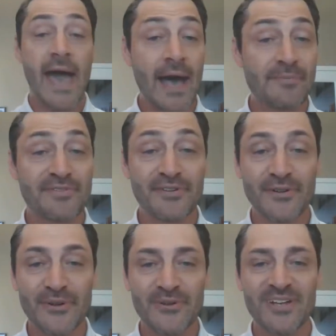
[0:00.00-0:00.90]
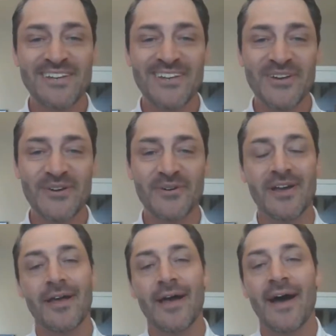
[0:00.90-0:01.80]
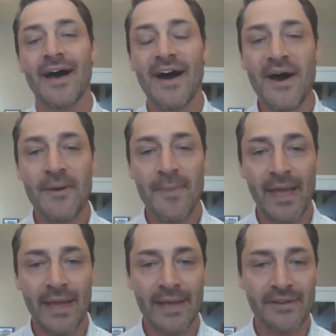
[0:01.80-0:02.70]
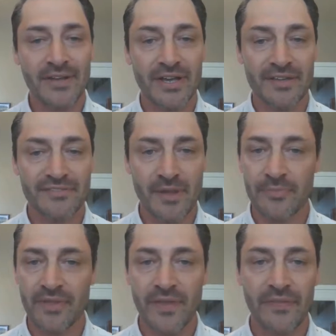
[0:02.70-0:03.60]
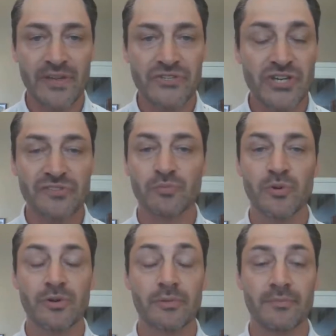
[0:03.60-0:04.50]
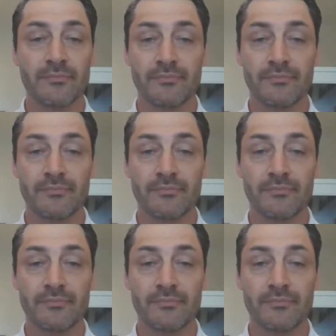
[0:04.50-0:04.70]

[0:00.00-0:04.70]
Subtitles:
absolutely new, and it's something that they just were,